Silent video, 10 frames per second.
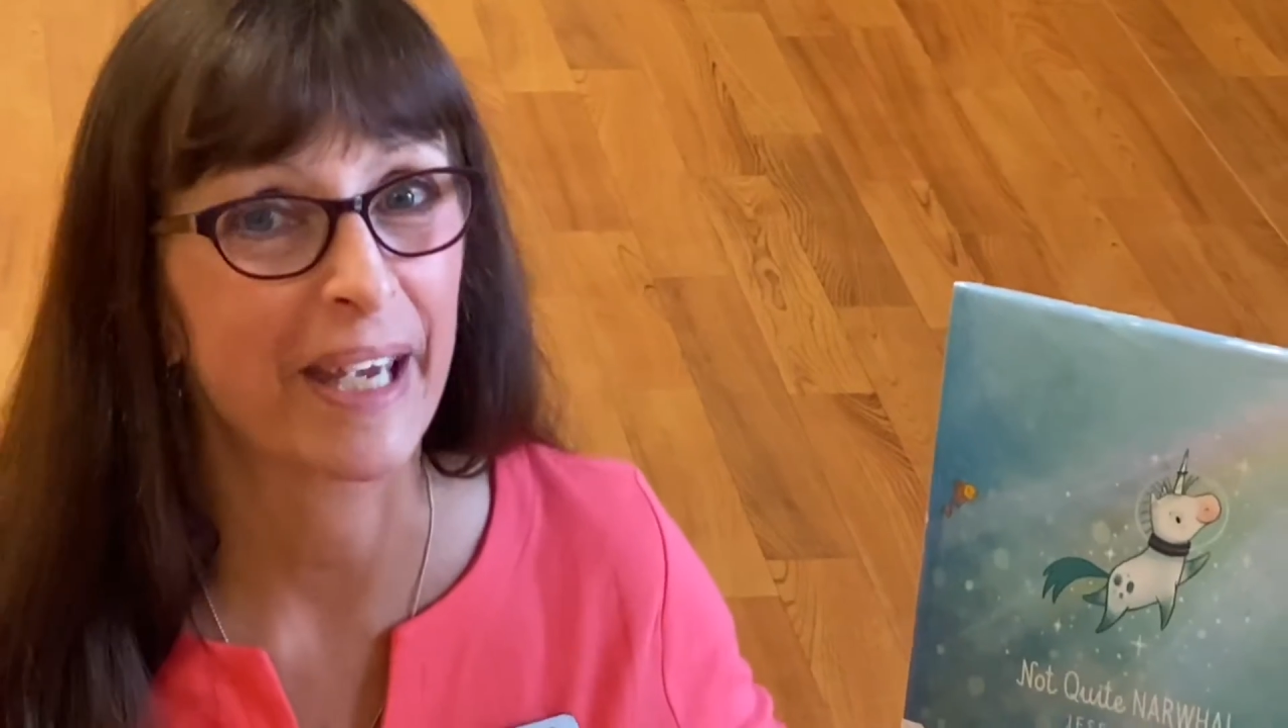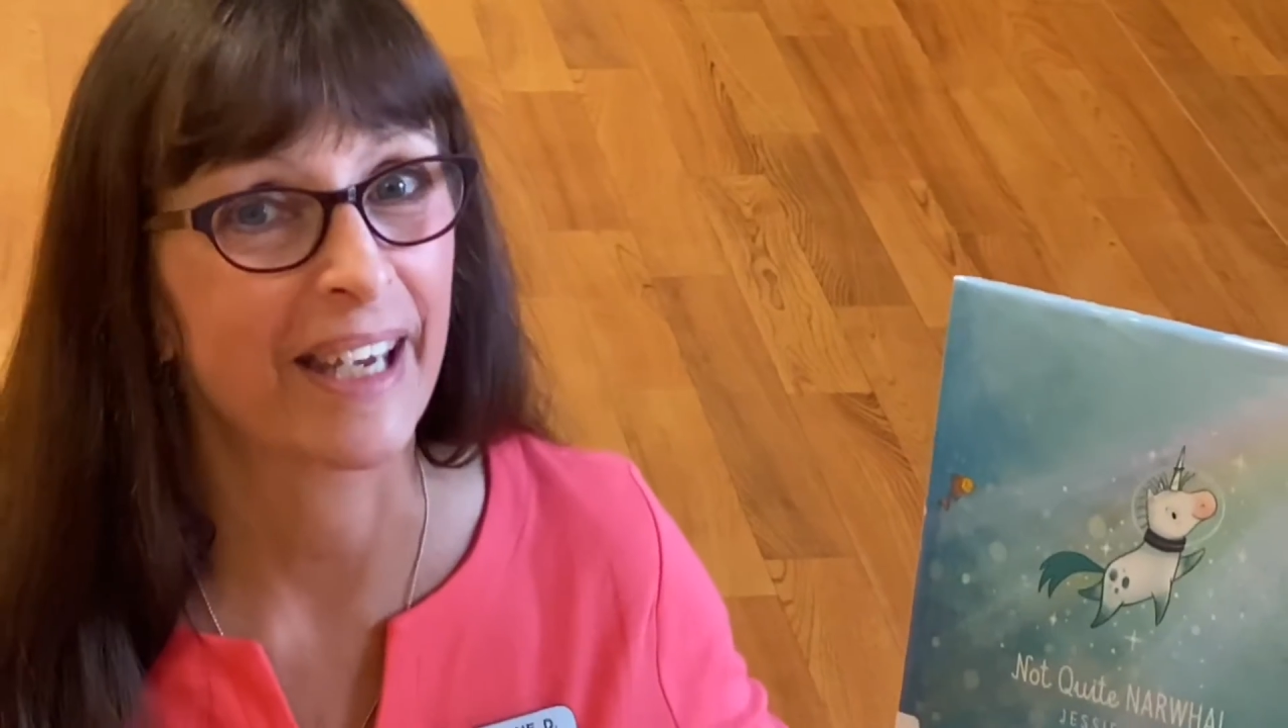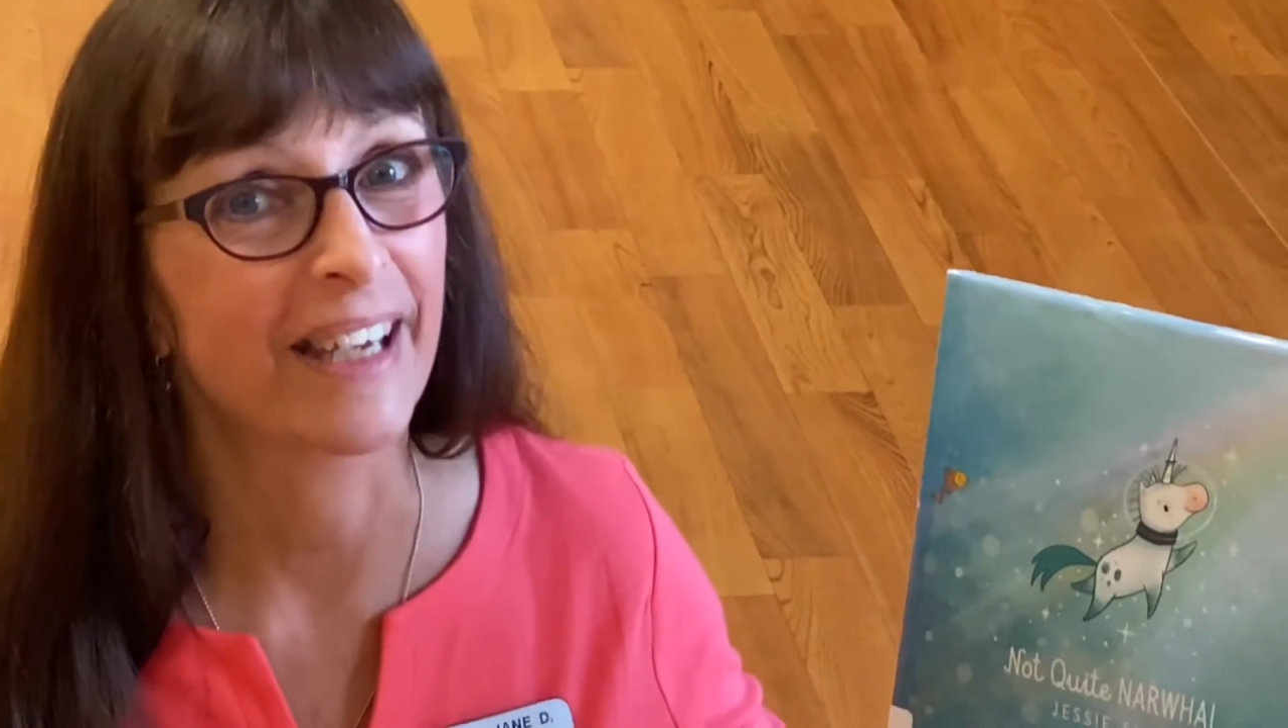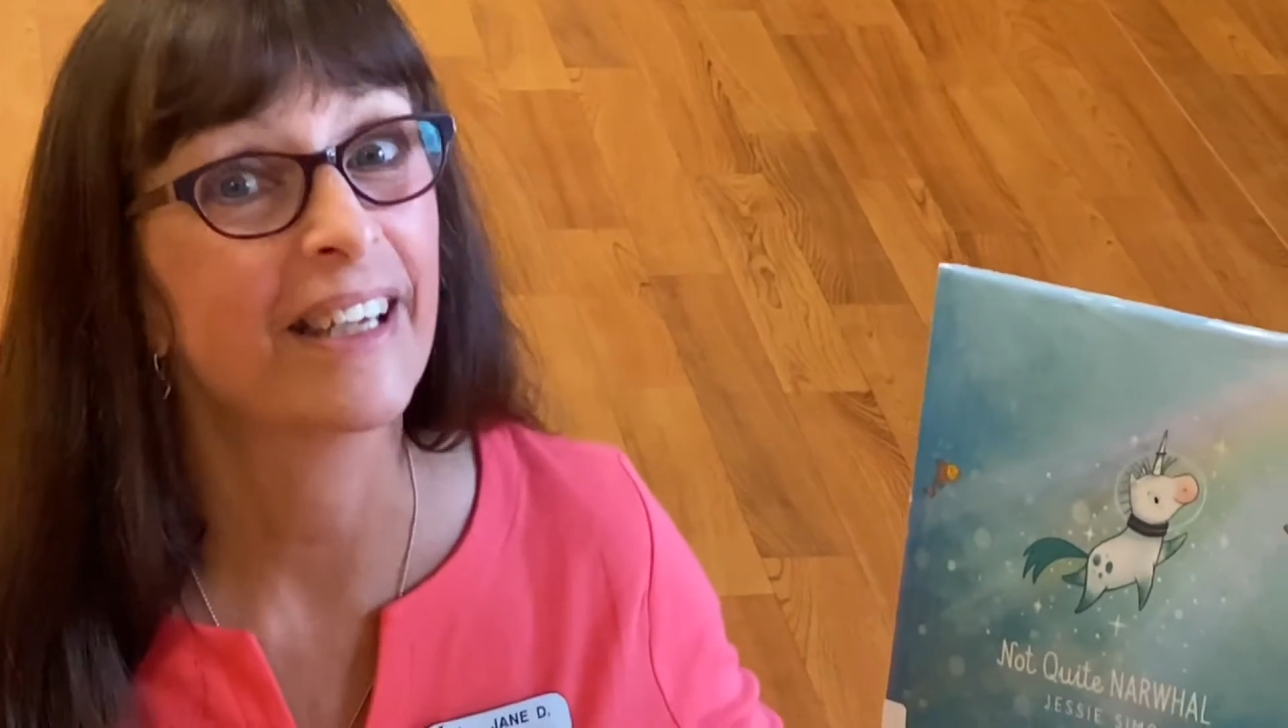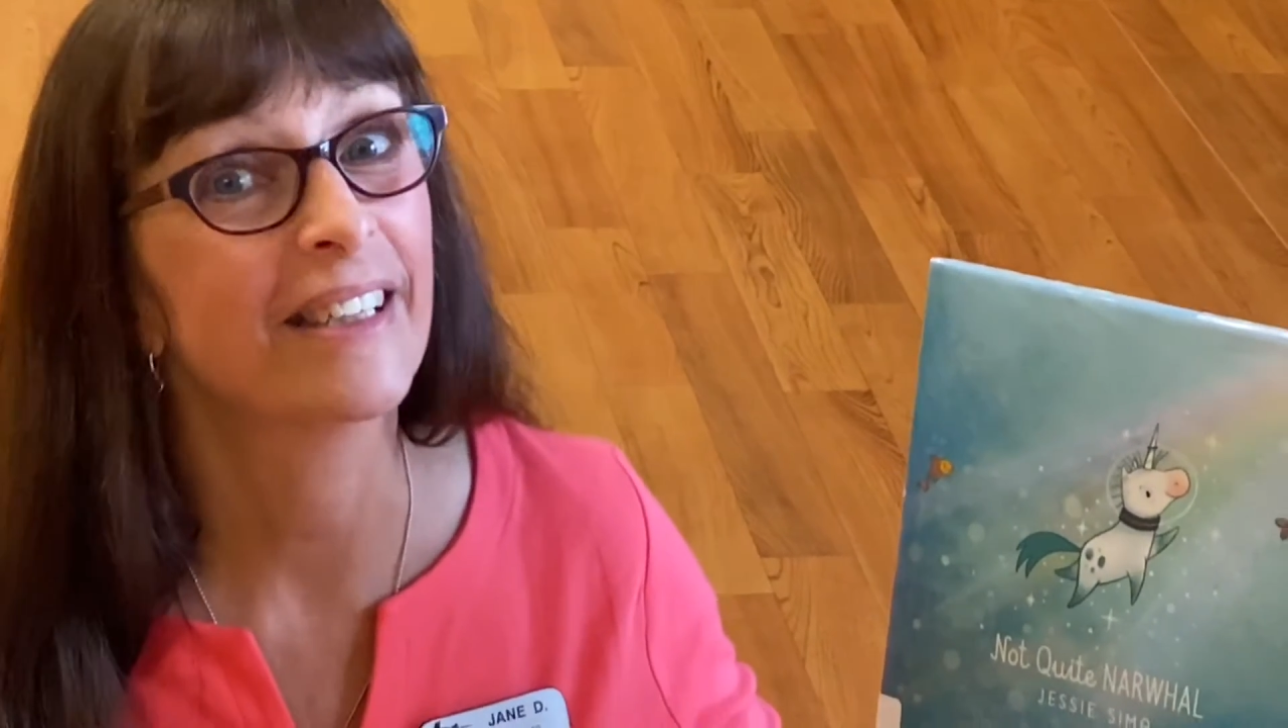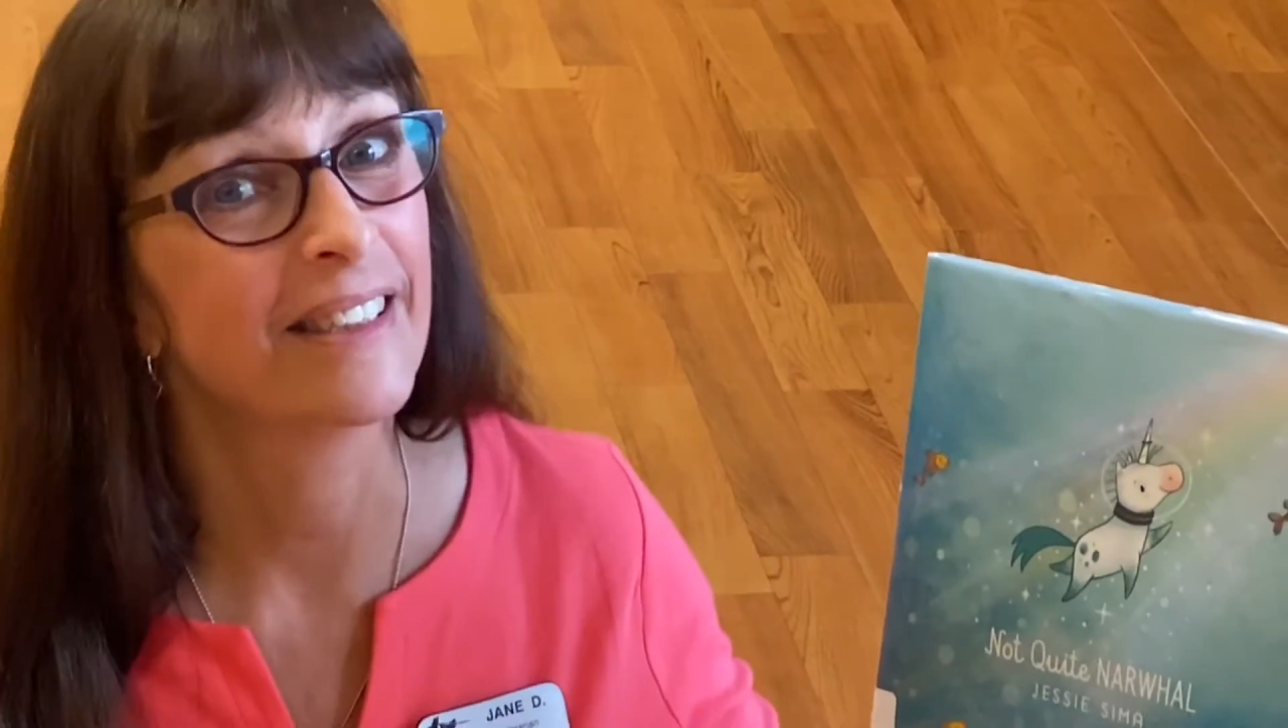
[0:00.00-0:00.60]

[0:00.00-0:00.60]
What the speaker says: being